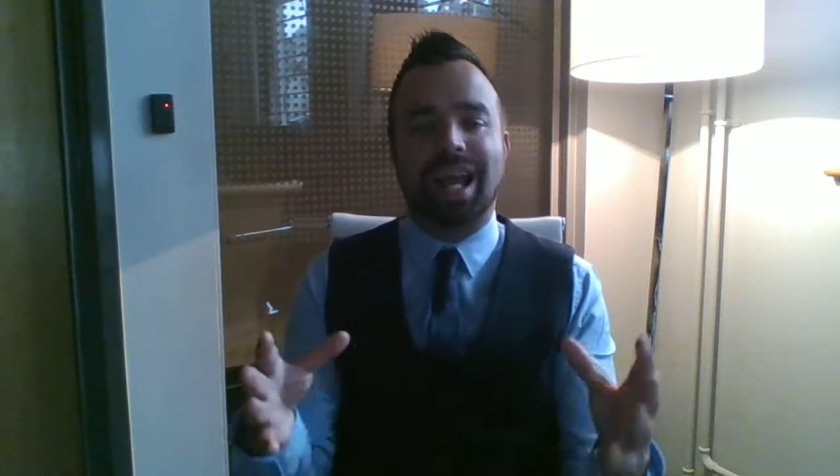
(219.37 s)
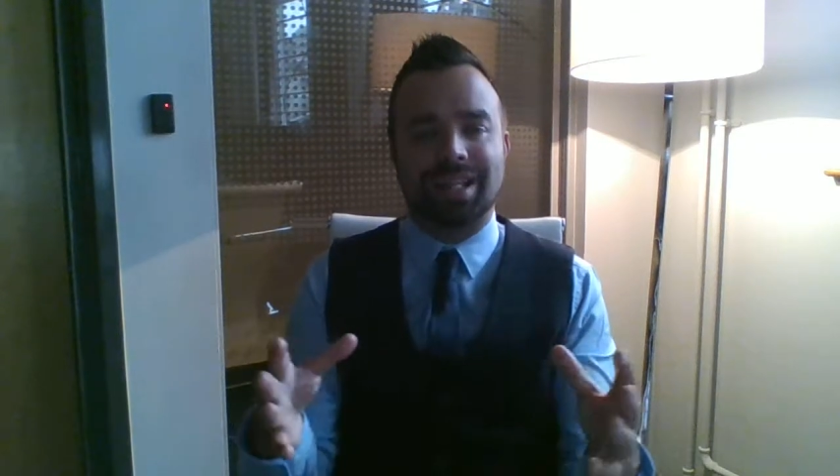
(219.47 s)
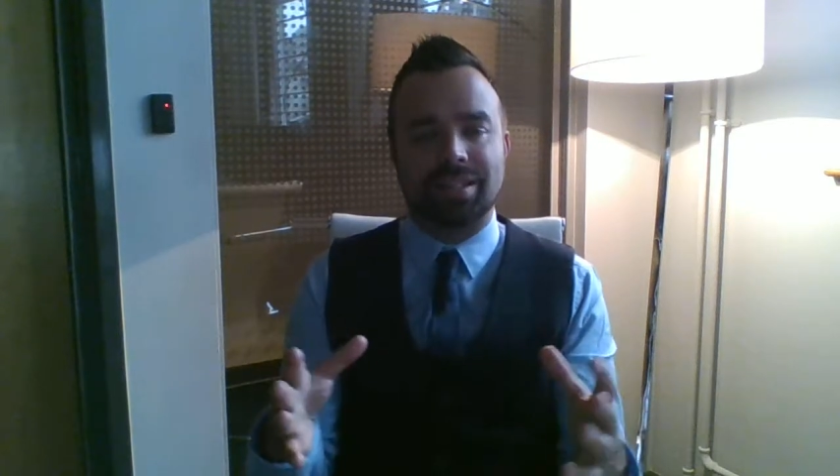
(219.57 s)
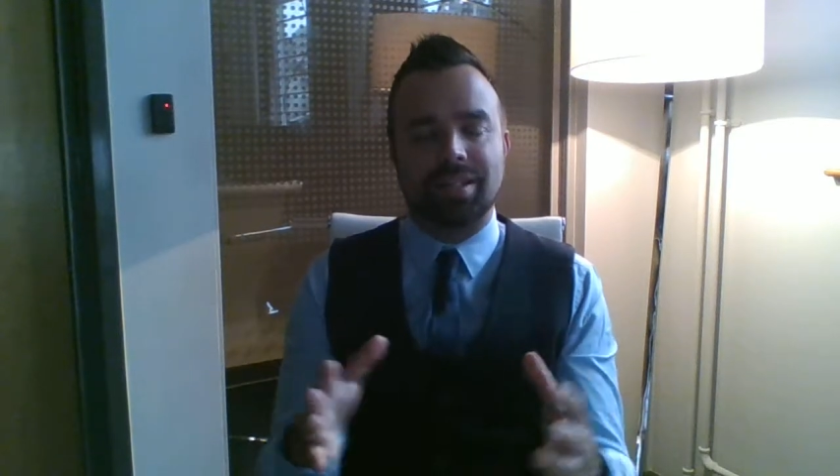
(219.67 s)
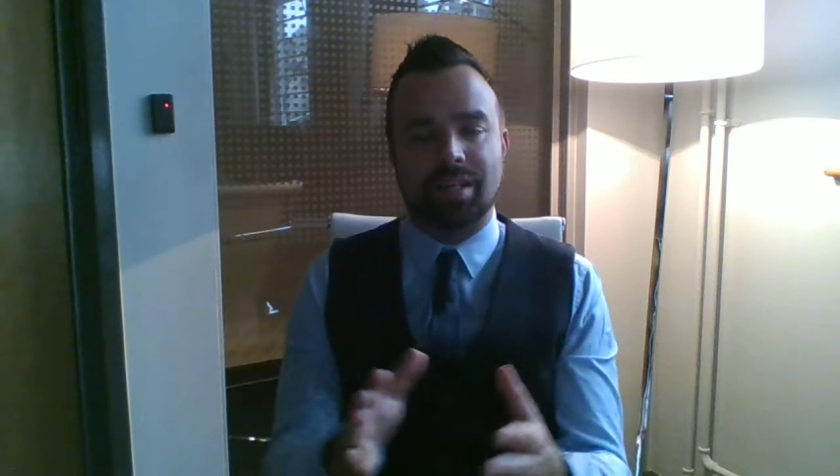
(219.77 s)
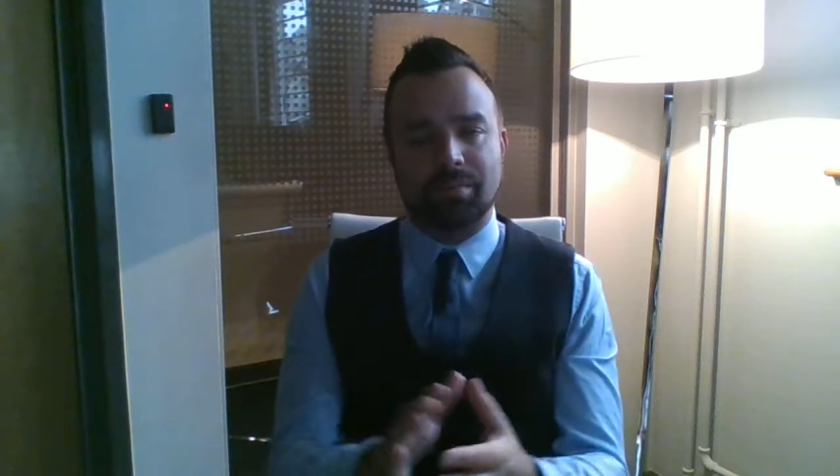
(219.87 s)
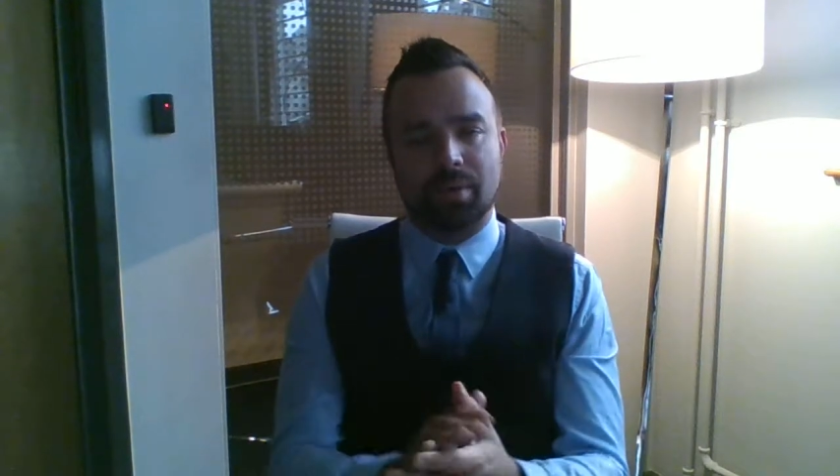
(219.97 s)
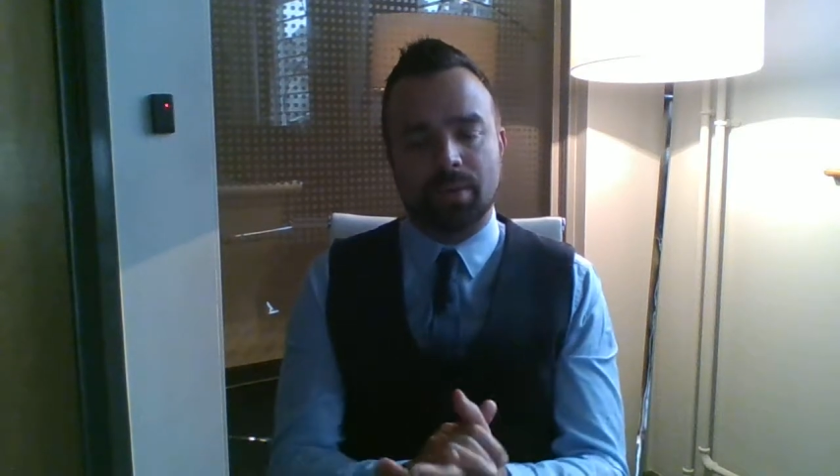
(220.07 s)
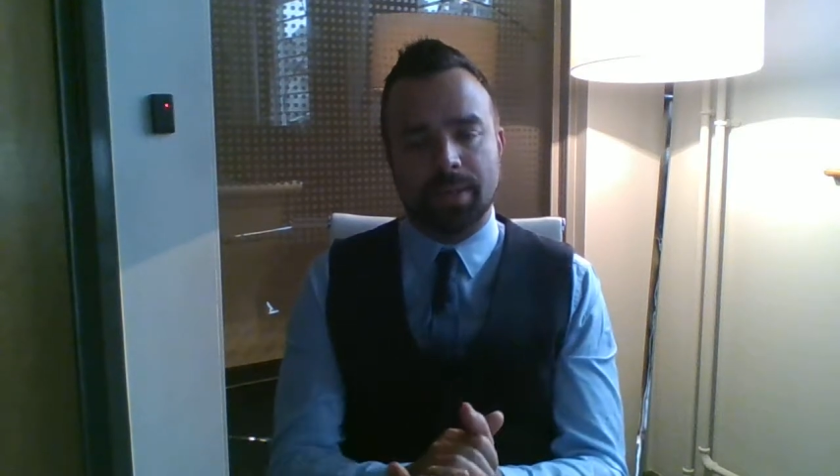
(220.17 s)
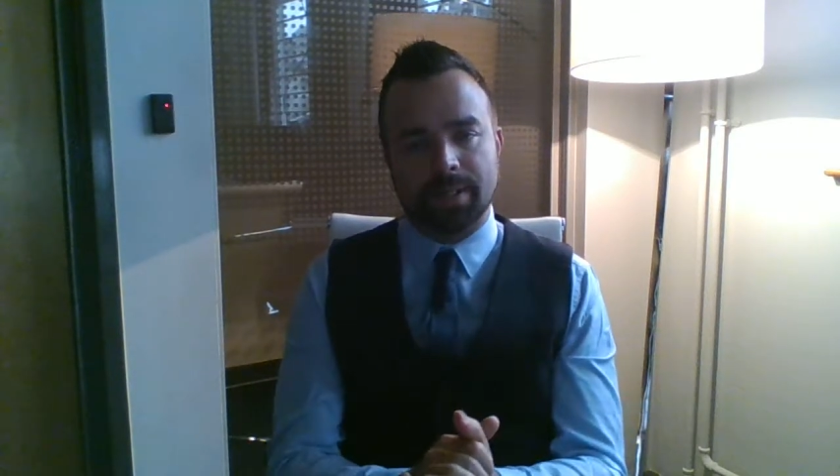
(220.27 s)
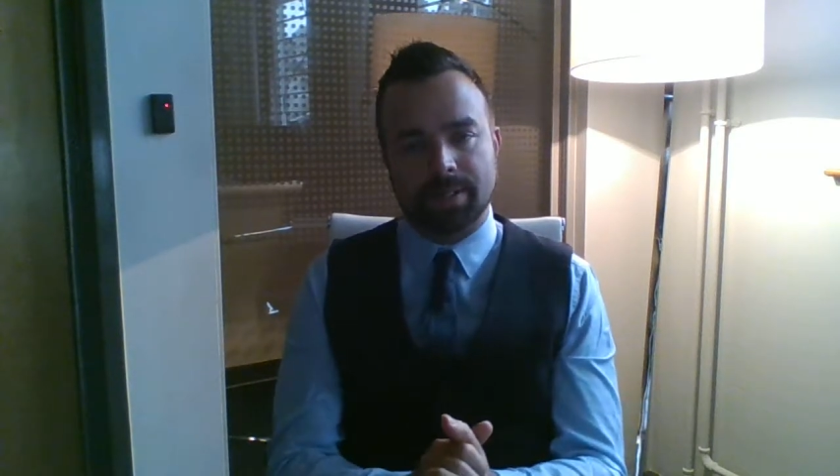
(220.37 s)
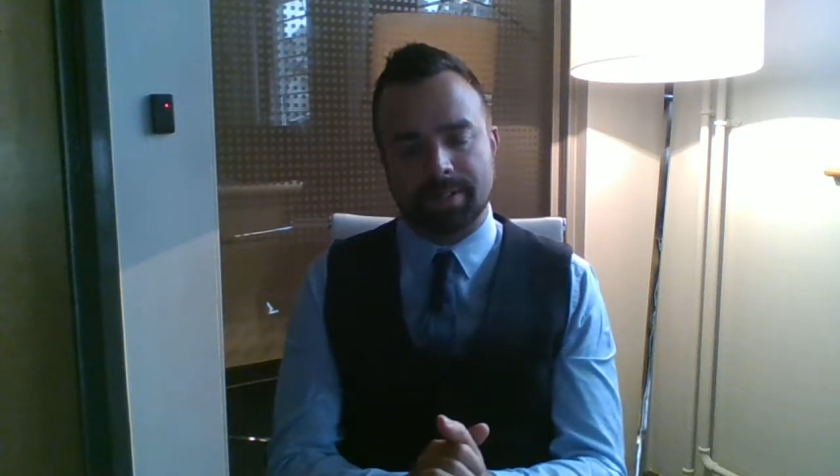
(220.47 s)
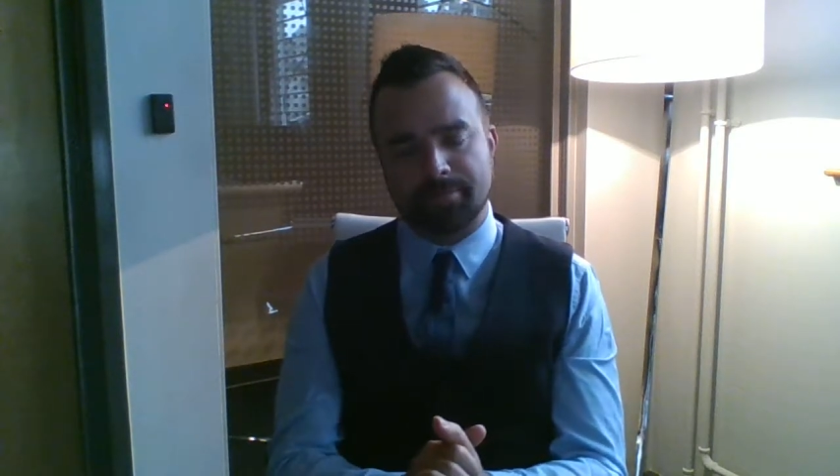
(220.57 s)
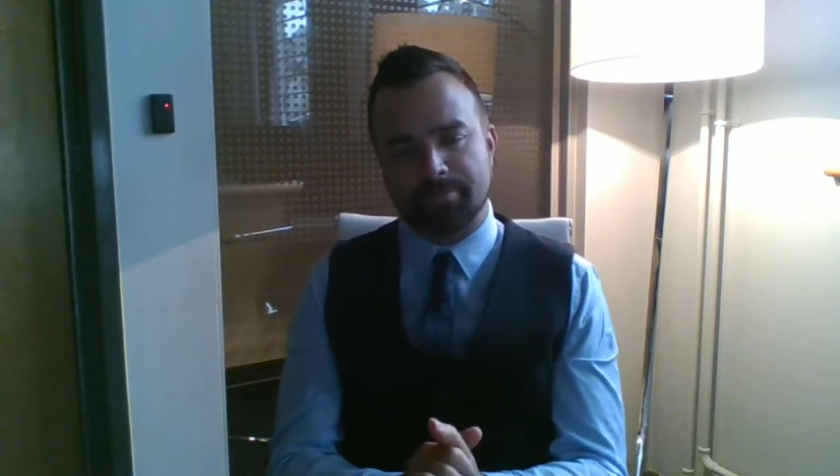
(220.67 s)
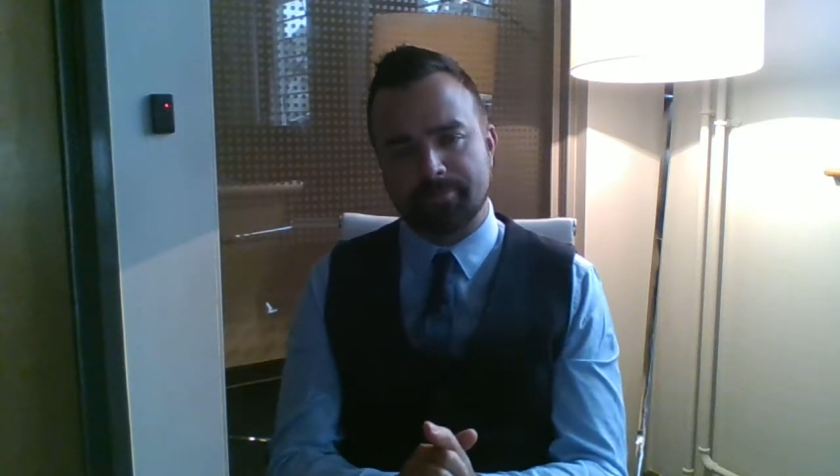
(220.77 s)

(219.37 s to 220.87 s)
and the employers.